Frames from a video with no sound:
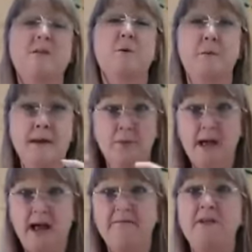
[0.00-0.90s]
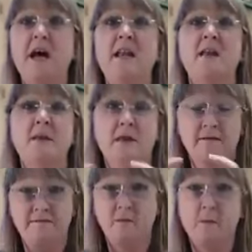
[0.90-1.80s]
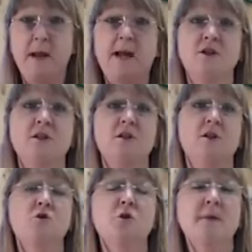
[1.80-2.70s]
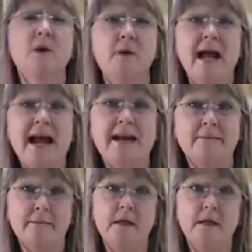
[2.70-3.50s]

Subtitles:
where people have done the 4 patches, you should be okay.